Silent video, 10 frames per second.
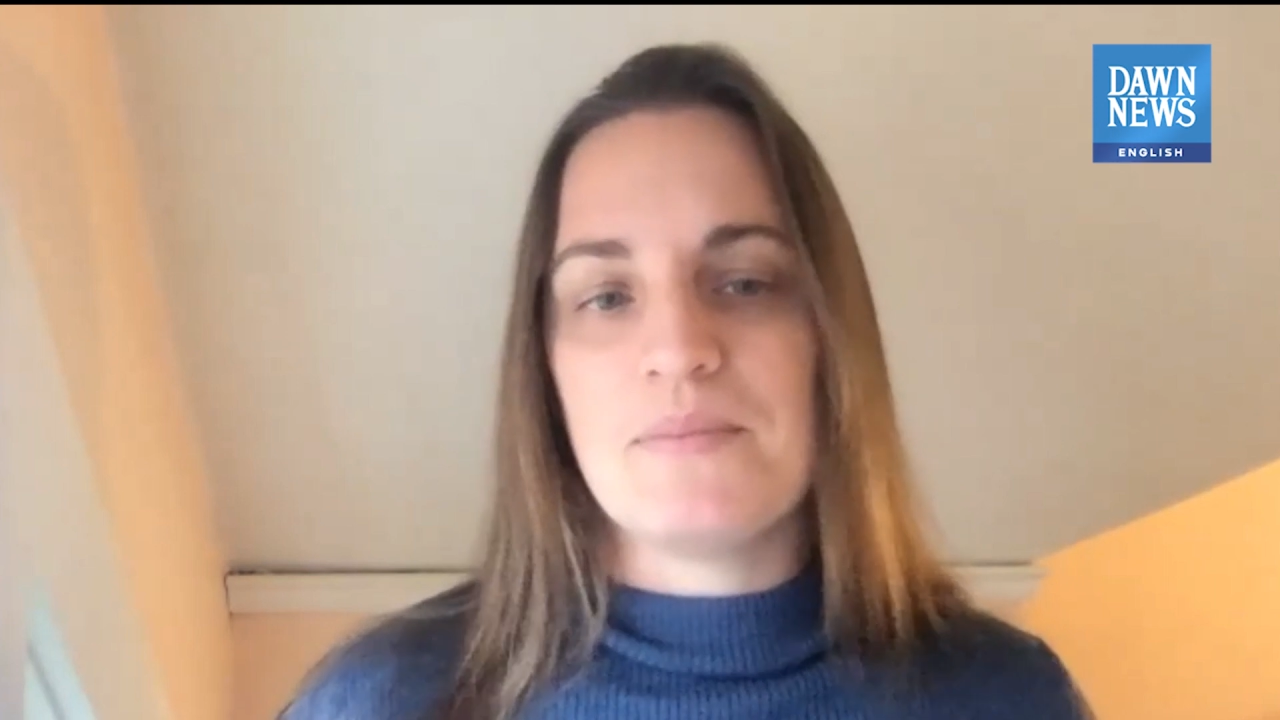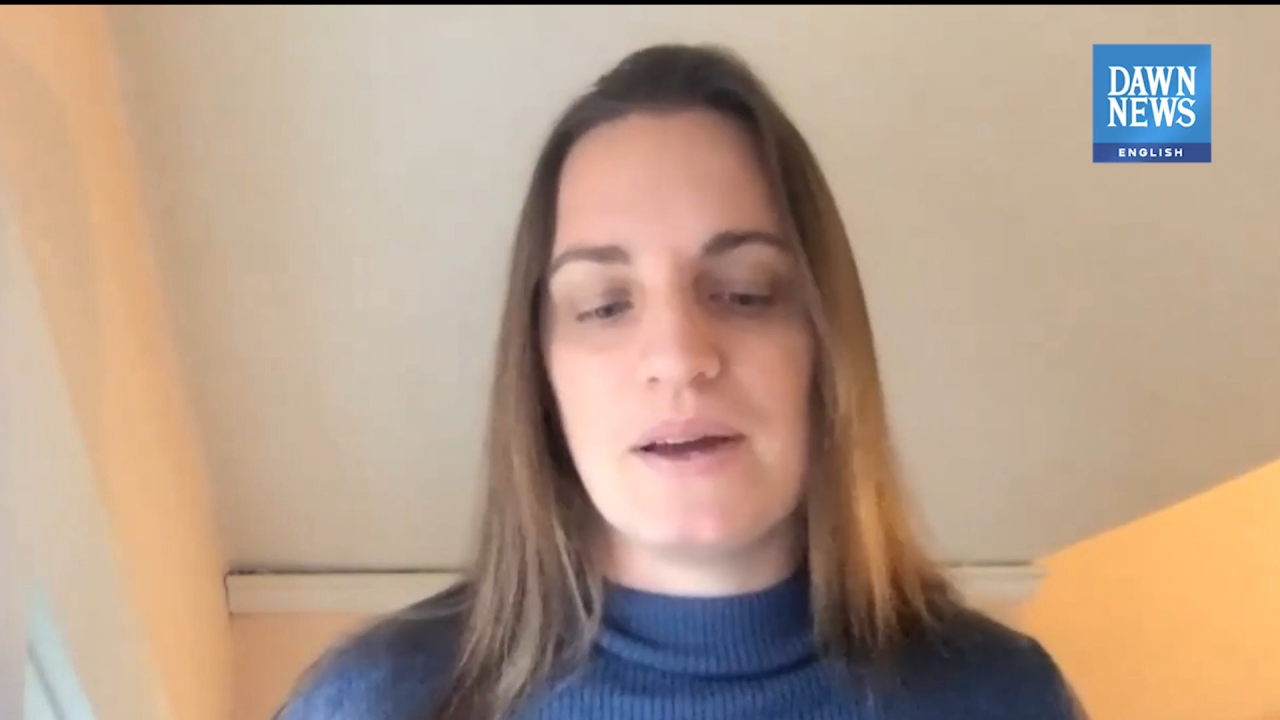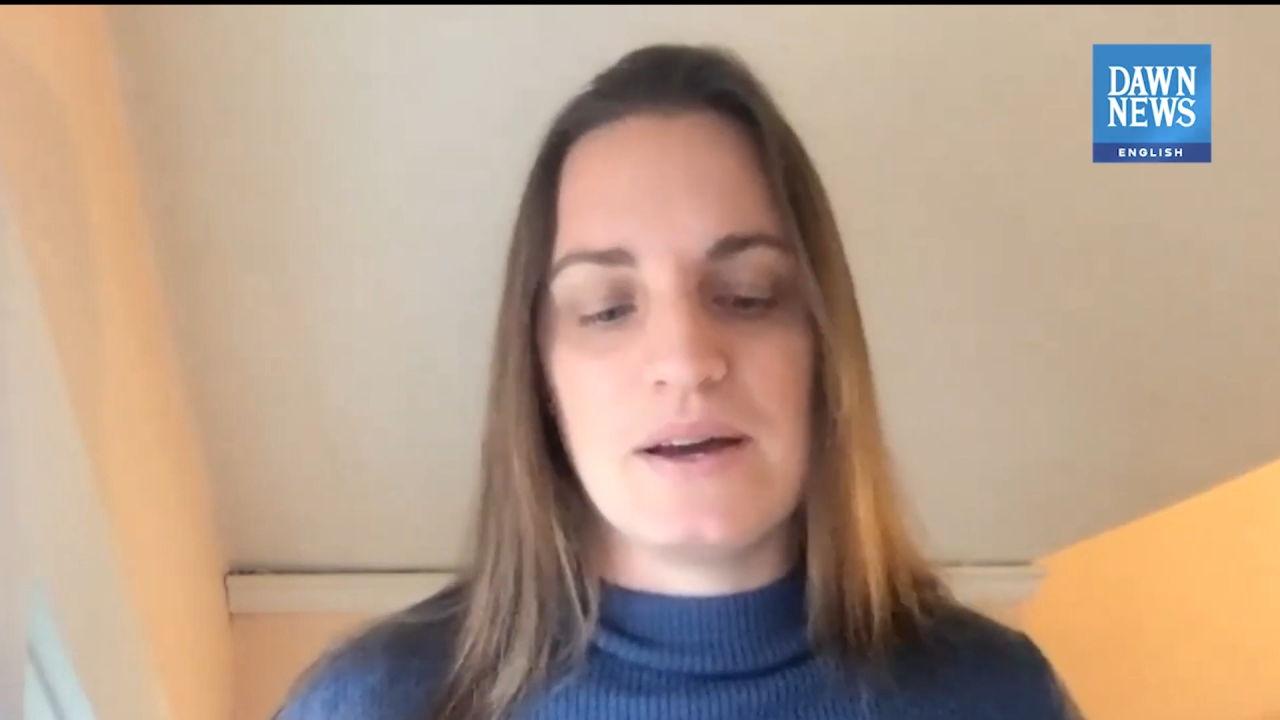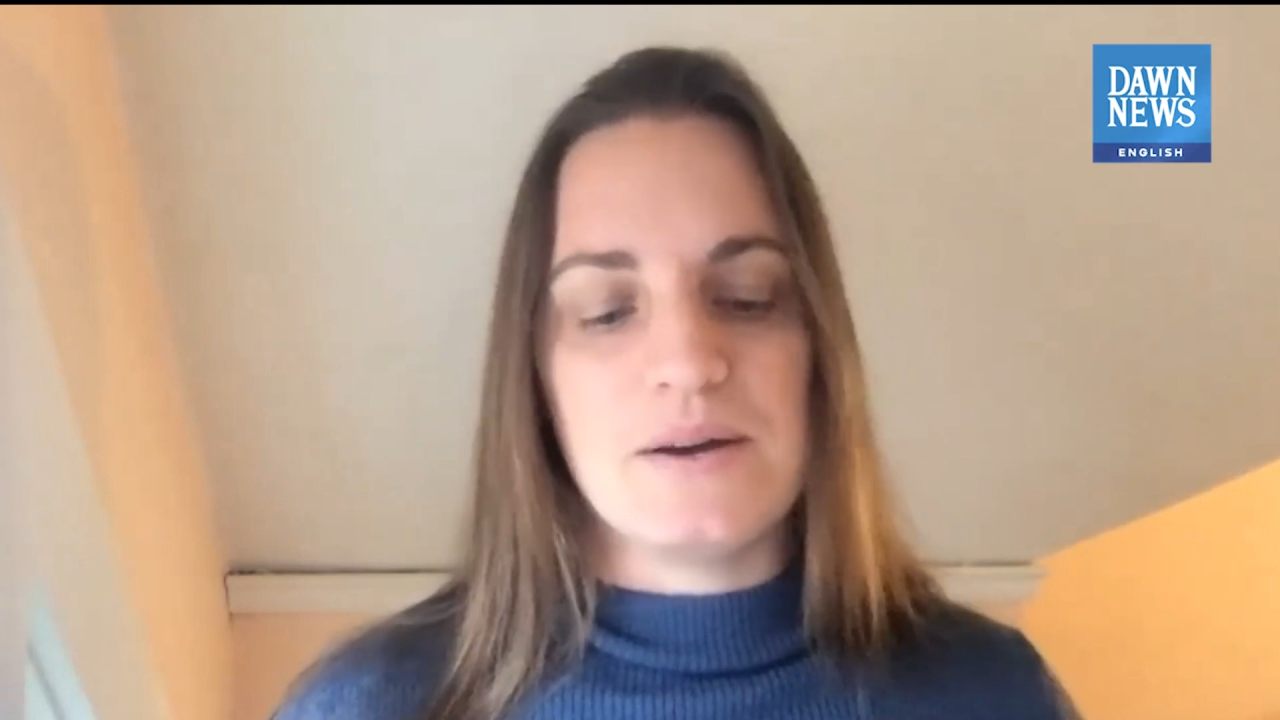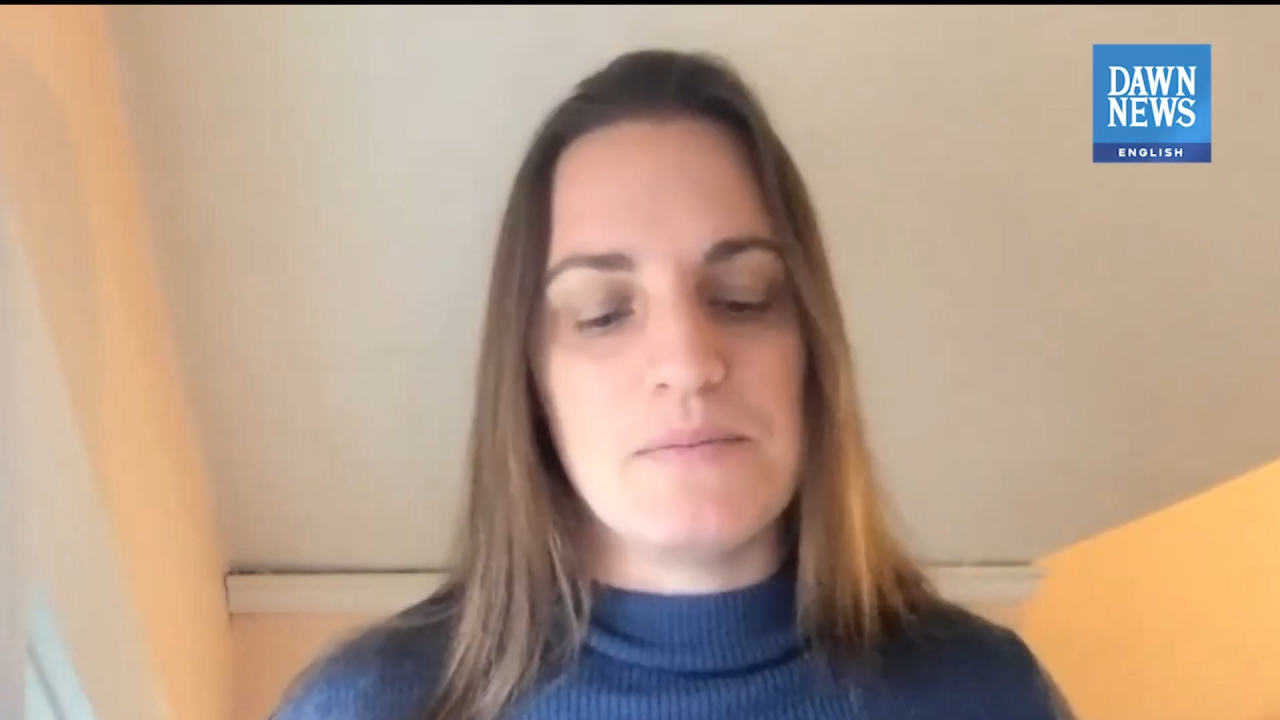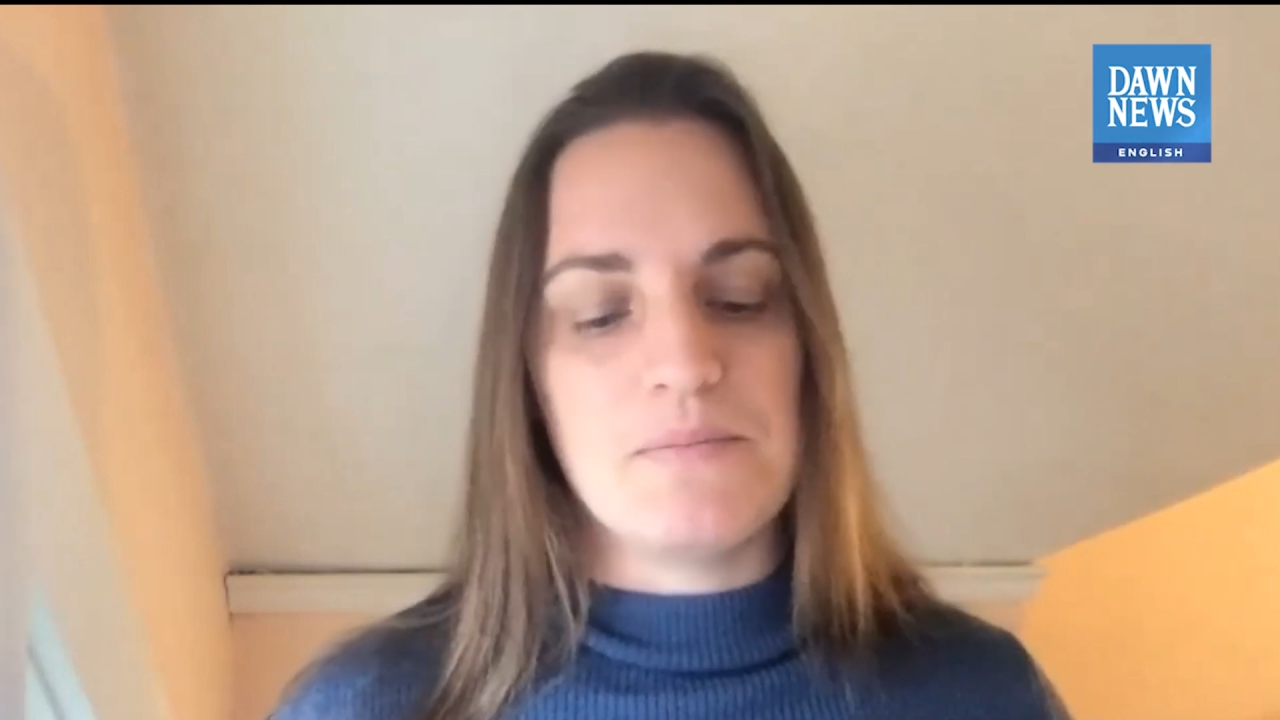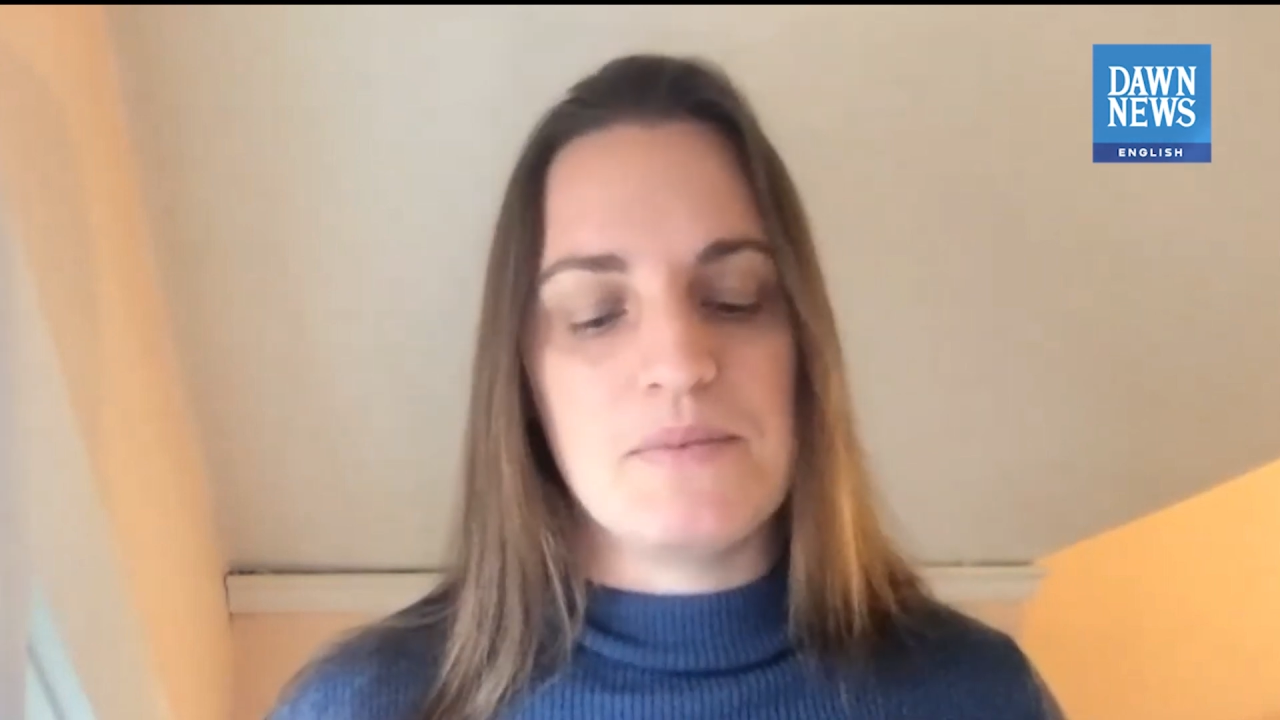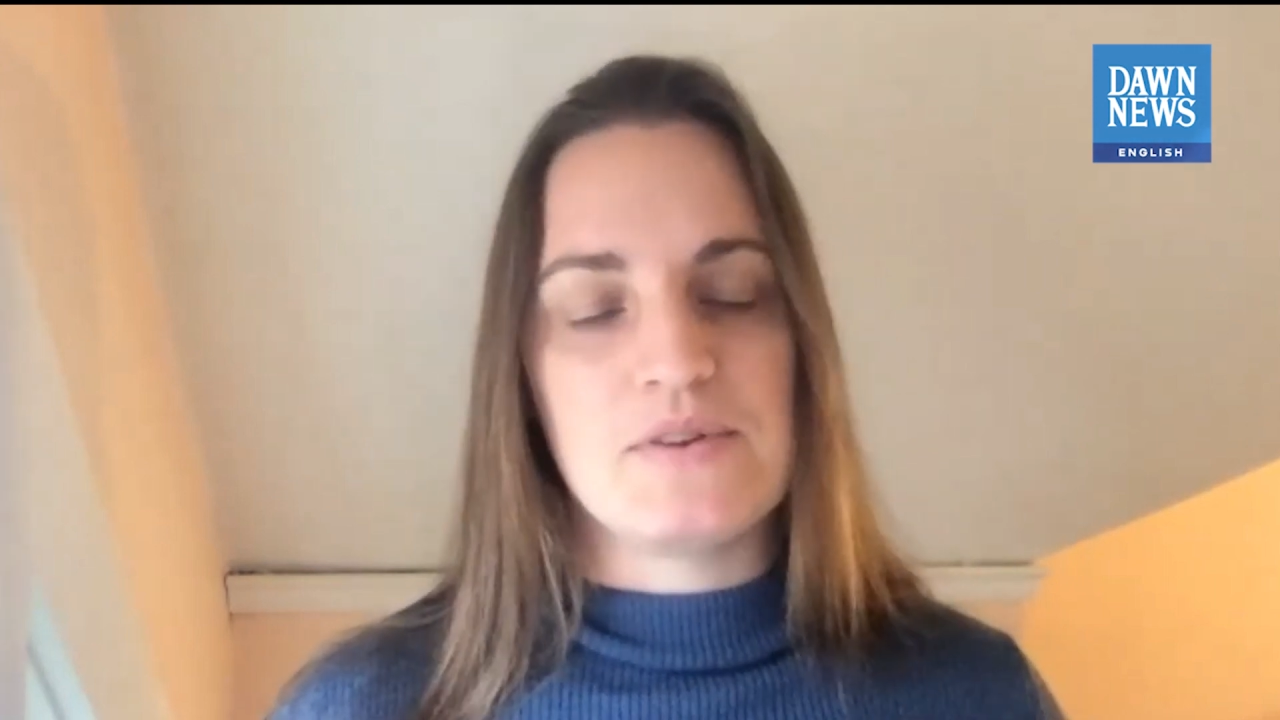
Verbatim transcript: um,